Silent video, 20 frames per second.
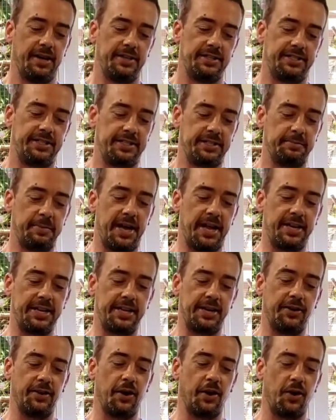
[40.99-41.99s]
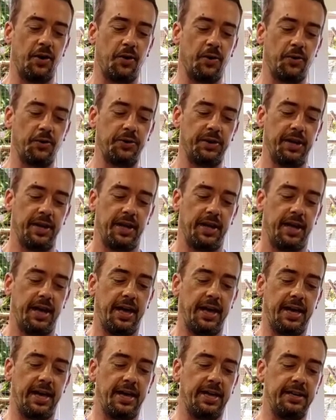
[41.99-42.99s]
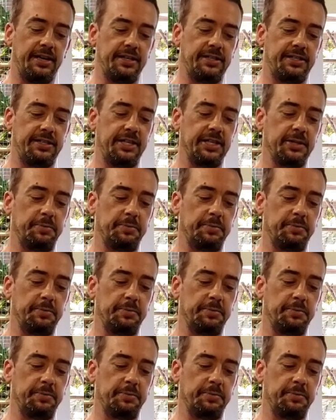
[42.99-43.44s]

She's about a year old, and she